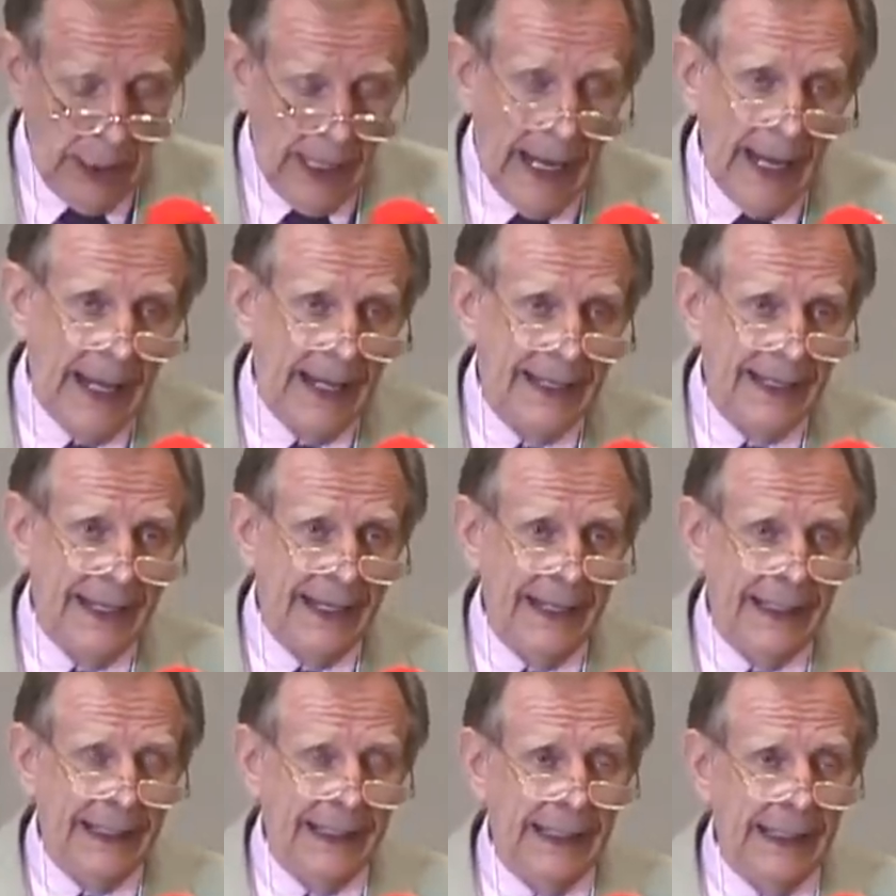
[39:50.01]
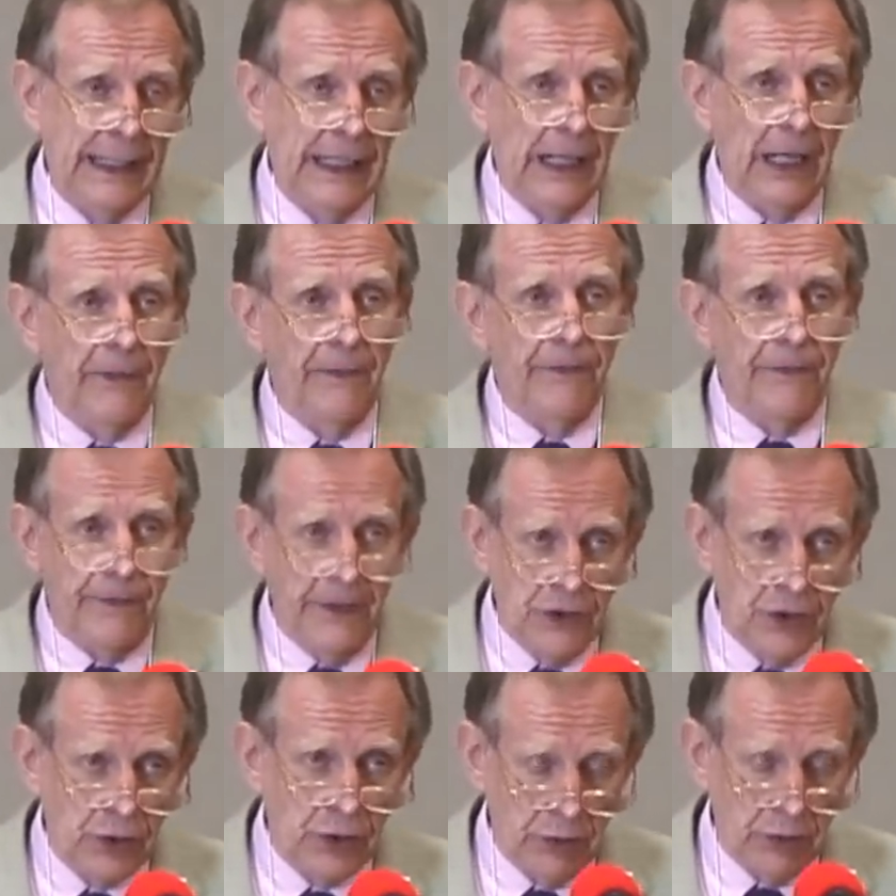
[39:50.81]
had any
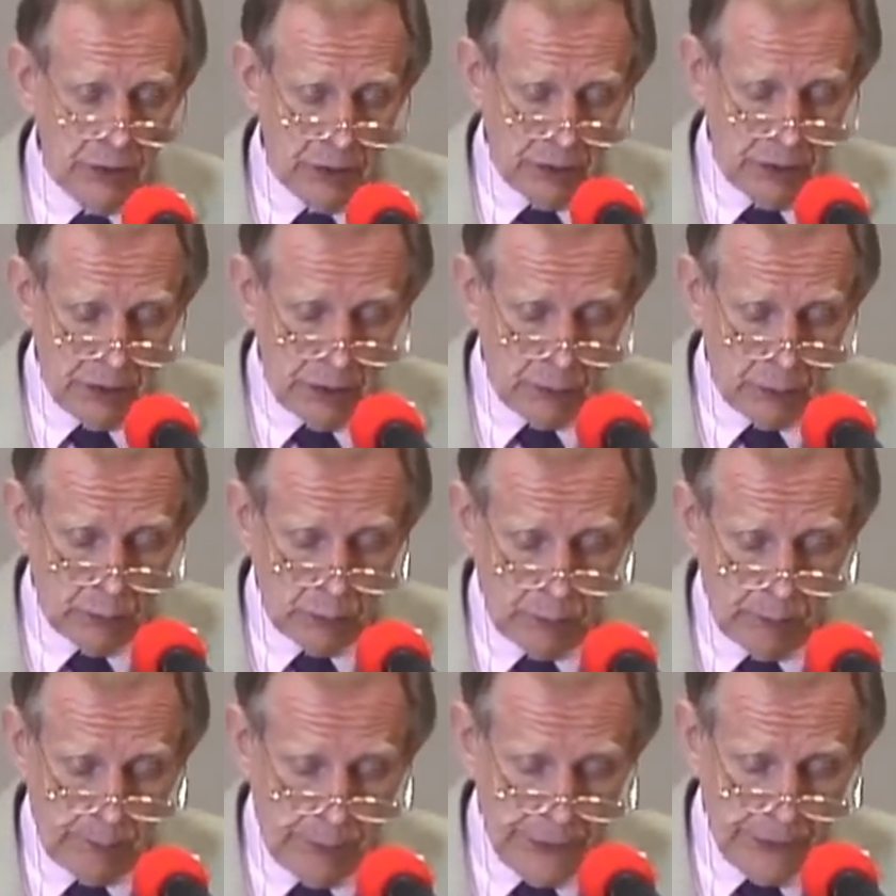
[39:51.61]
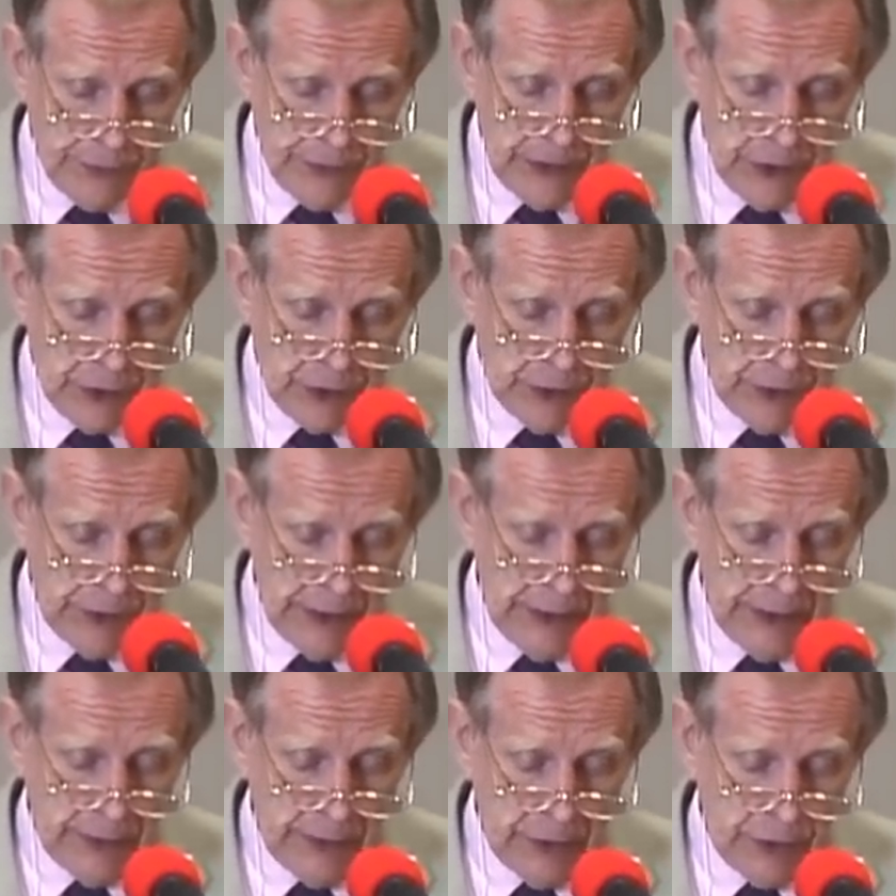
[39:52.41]
official position
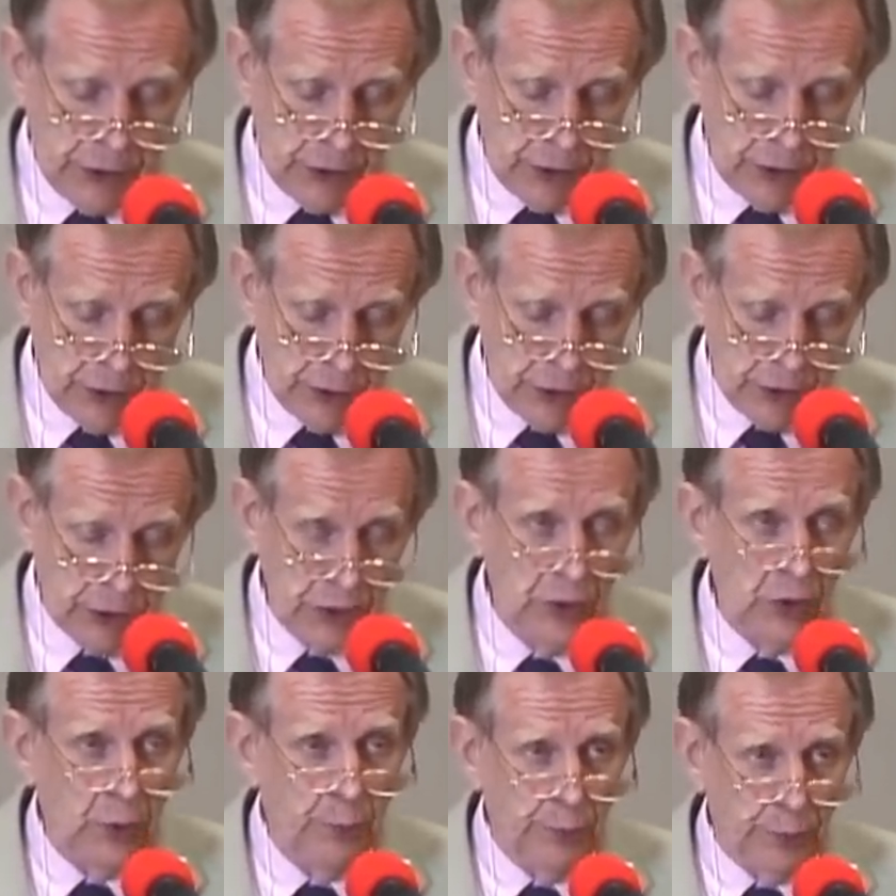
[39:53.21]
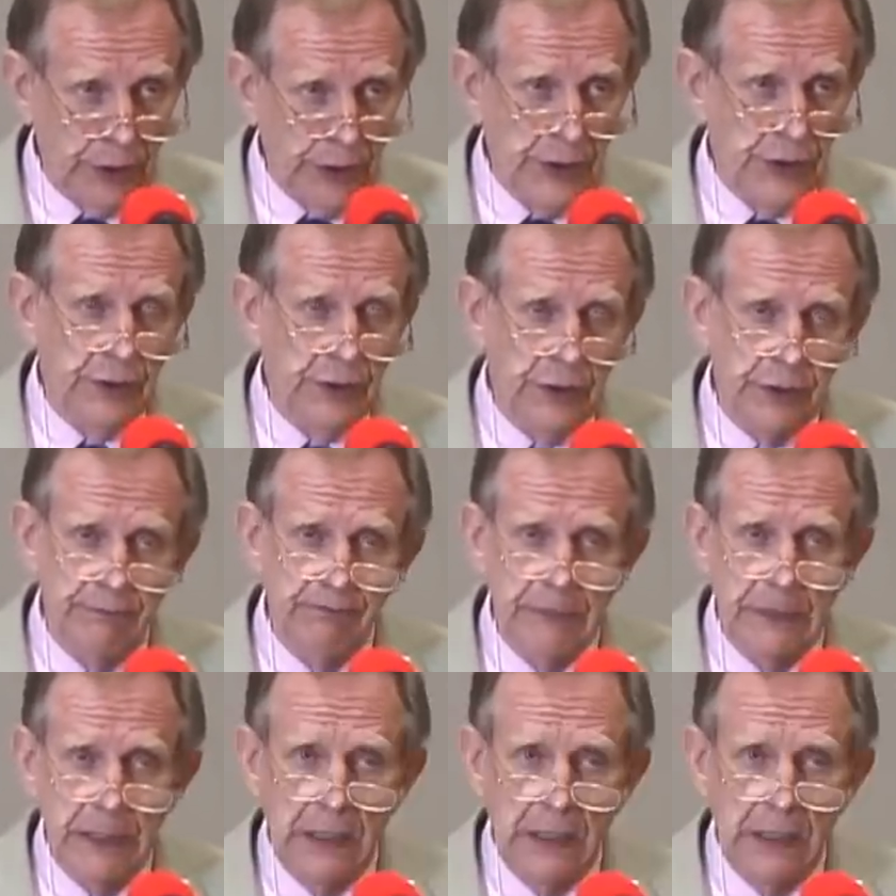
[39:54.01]
in the church no priesthood,